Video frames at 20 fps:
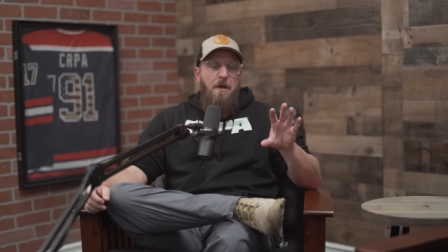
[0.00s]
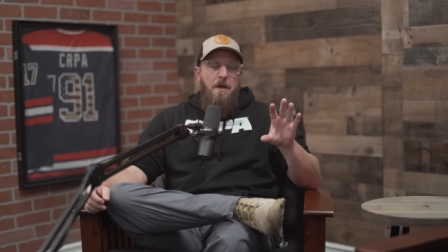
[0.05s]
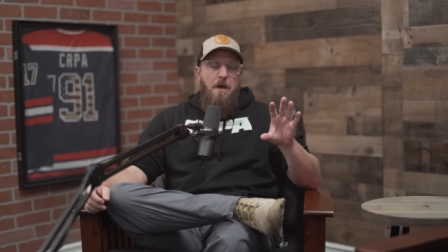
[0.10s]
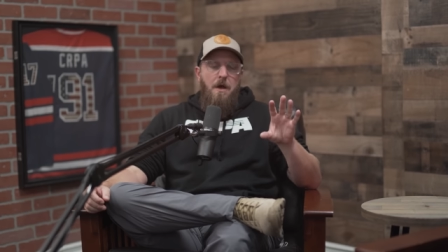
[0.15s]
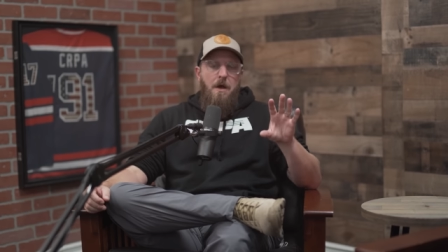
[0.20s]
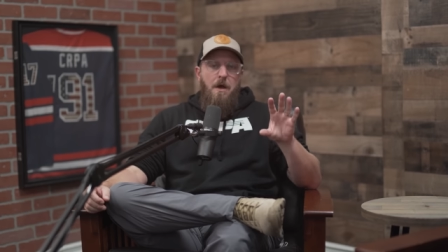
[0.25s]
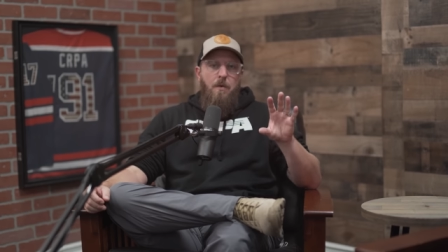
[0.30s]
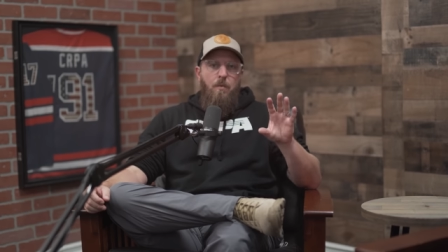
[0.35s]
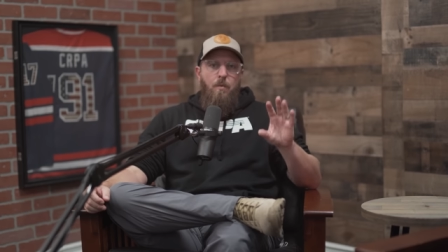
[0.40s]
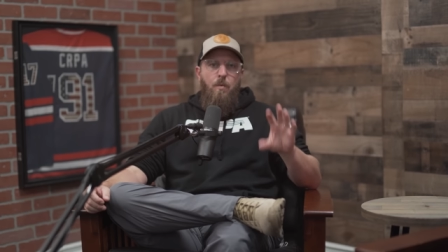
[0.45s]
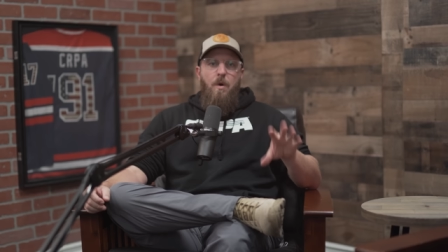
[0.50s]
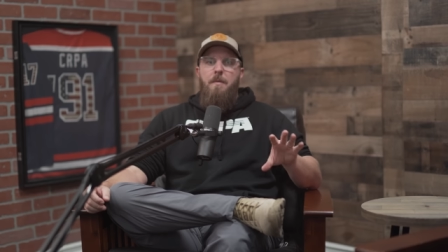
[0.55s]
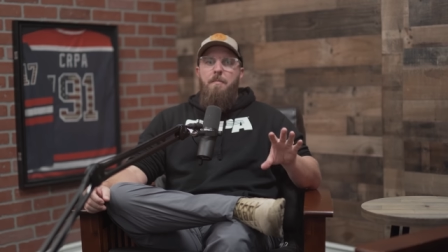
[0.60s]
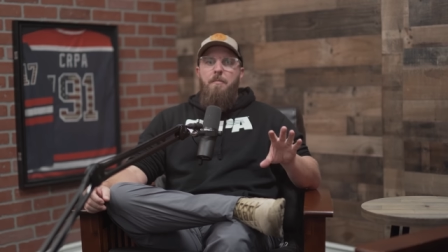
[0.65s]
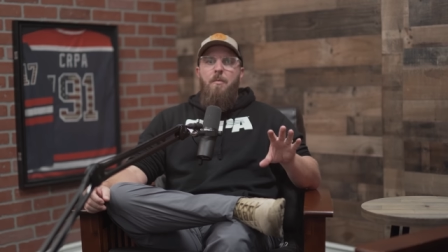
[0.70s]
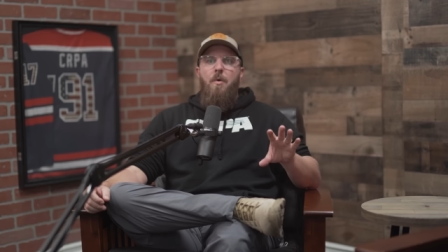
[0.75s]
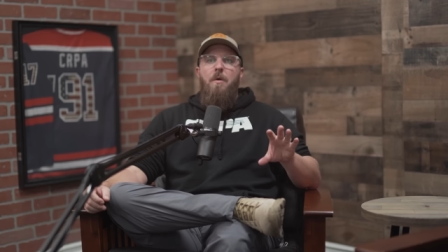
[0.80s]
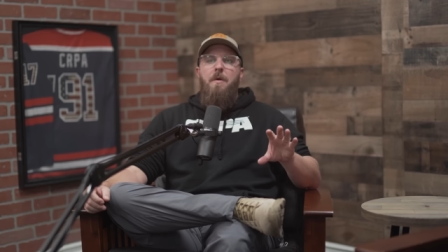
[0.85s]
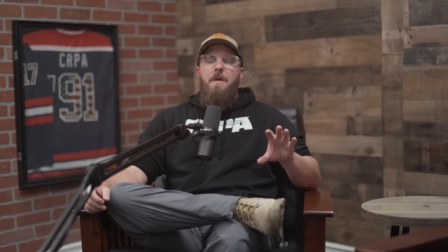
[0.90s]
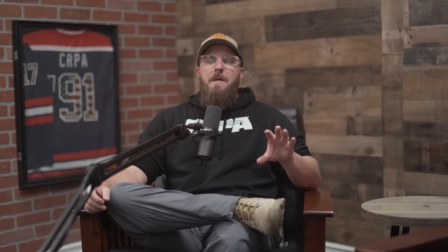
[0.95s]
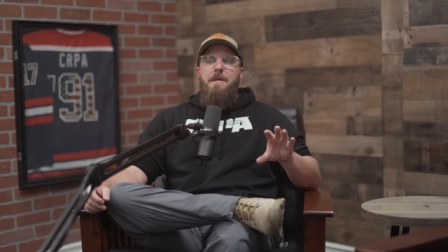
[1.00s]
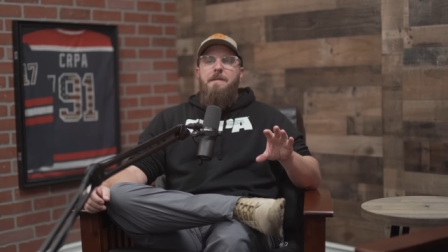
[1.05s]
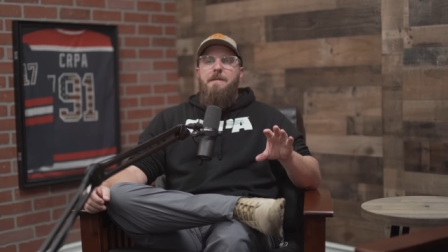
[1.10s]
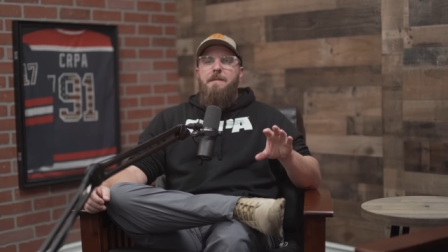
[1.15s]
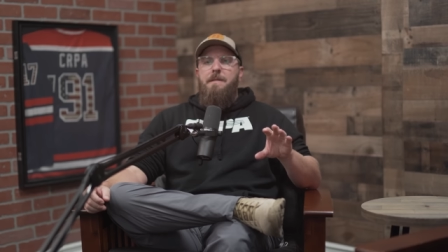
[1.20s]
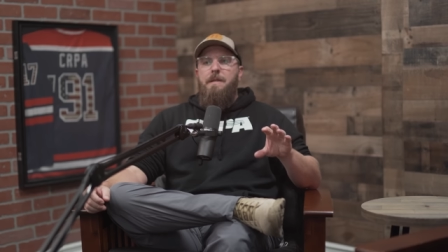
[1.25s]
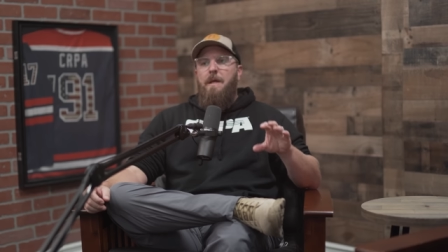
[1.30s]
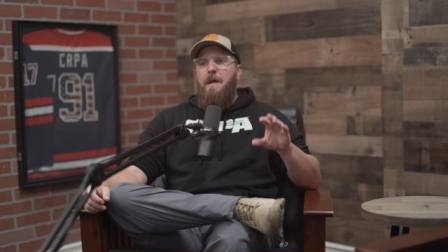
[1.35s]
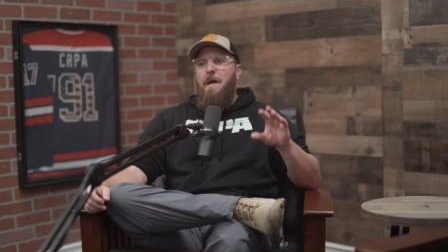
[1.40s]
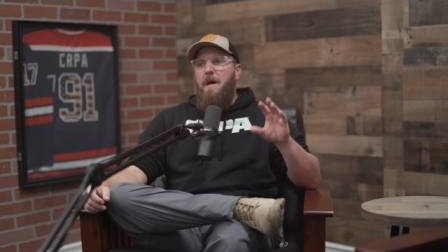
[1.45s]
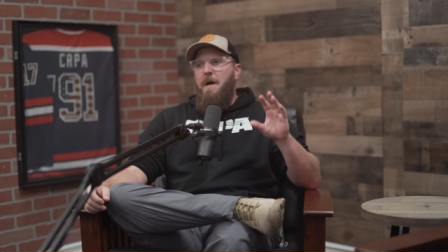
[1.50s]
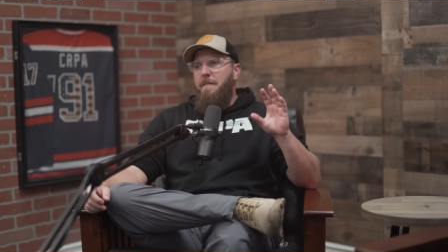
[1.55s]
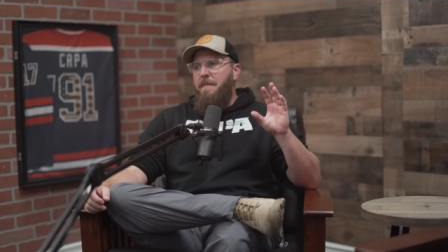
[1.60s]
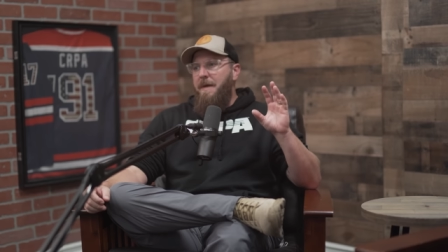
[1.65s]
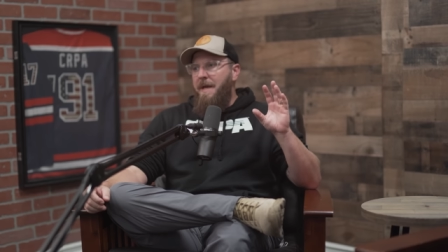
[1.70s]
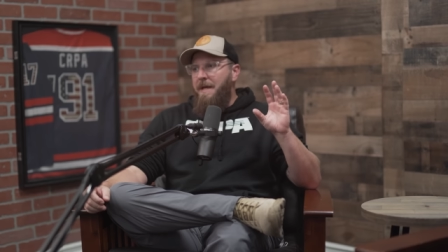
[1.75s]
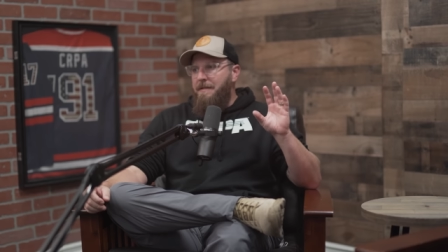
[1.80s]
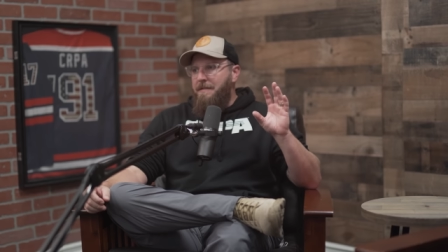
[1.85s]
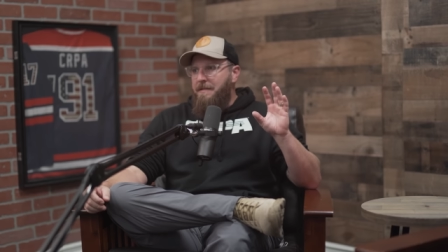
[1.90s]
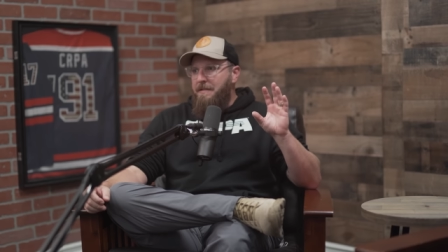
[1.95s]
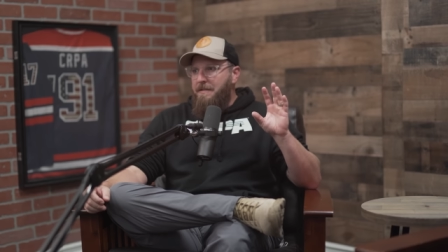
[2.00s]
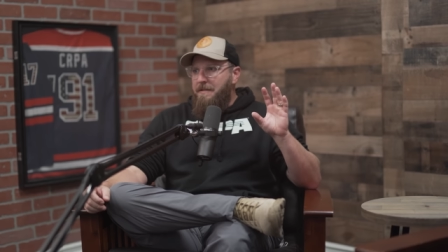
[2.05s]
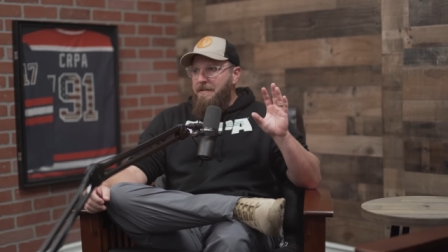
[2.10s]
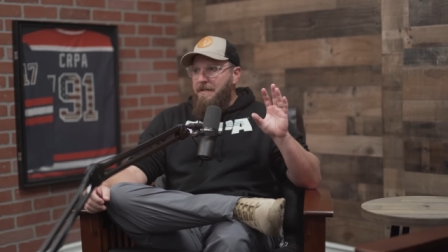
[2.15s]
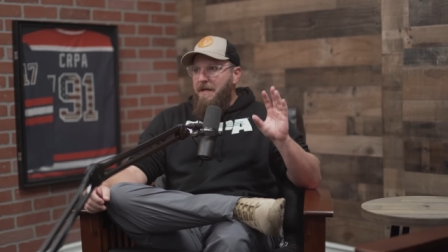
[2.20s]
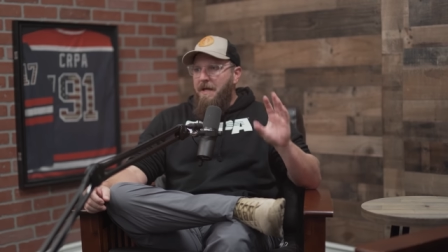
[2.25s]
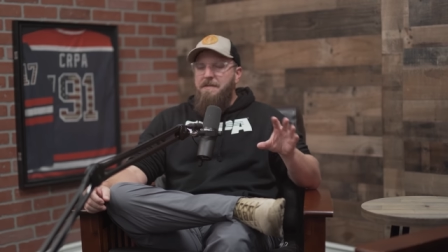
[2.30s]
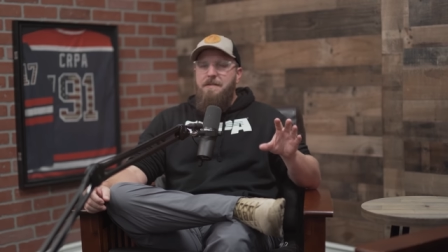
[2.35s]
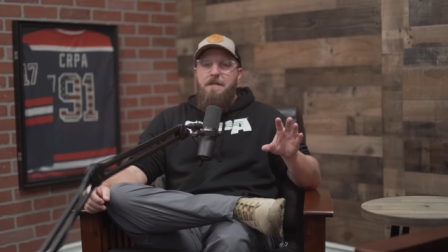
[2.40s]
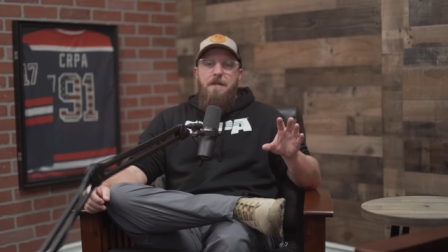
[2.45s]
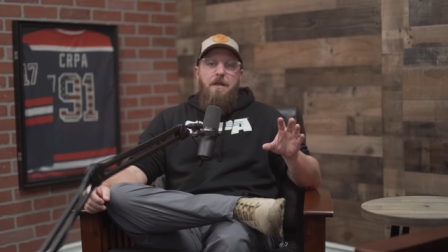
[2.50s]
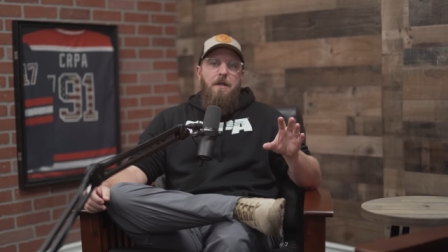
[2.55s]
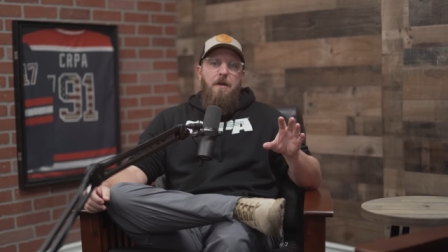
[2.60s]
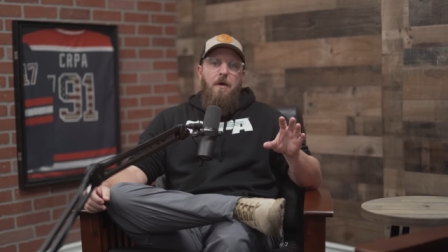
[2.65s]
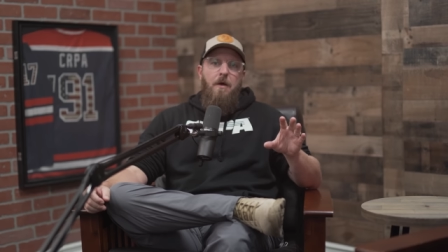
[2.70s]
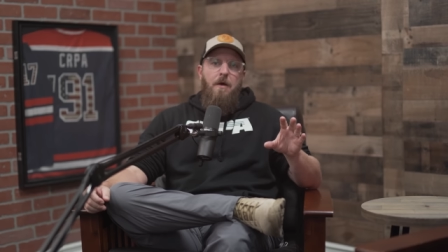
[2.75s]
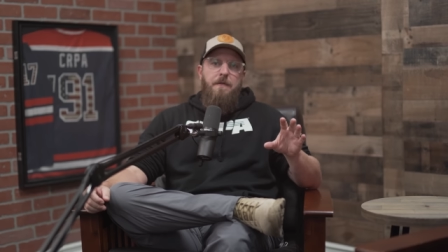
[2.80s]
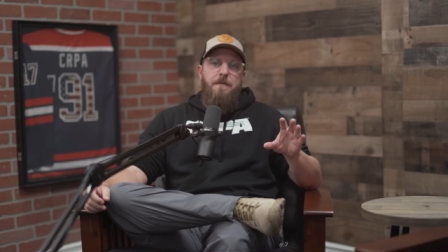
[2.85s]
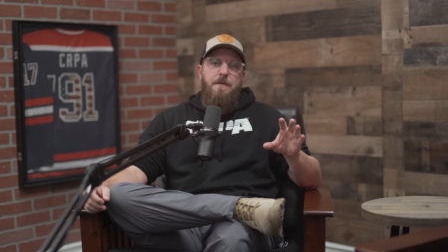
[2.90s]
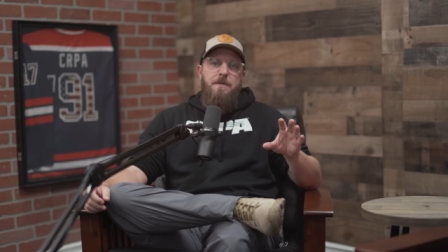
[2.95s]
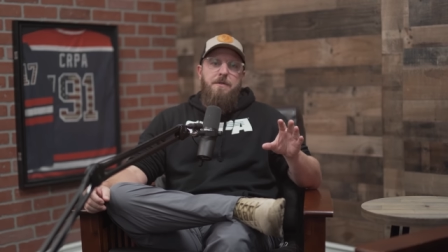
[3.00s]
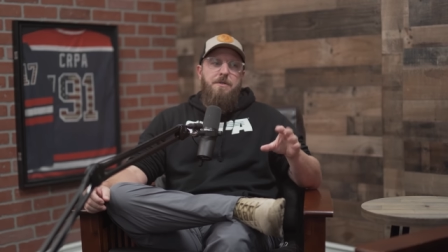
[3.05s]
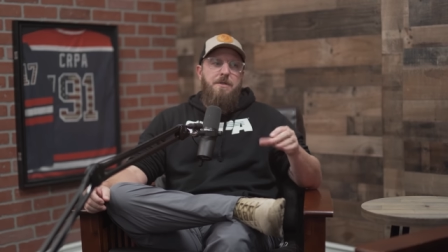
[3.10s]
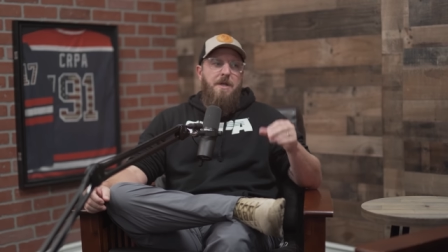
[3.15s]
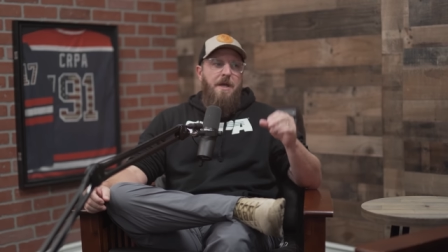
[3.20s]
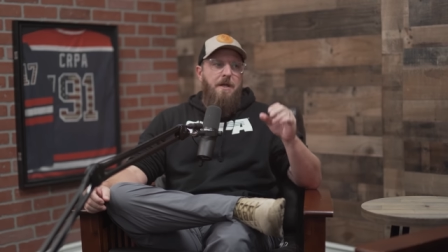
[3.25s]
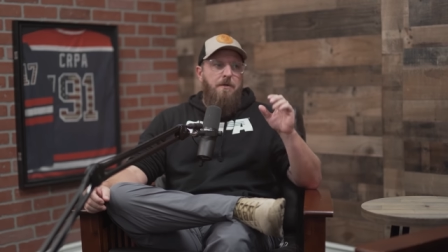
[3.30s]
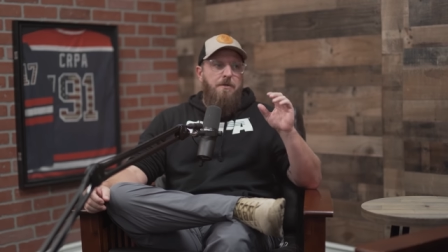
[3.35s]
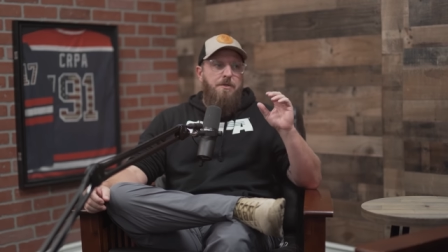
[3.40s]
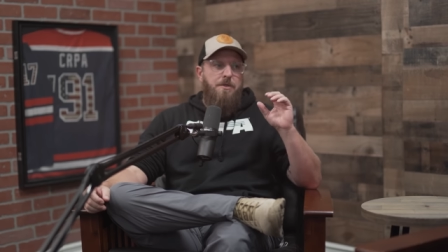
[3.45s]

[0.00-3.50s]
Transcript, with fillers: uh, what more is to come and discussing it on this channel.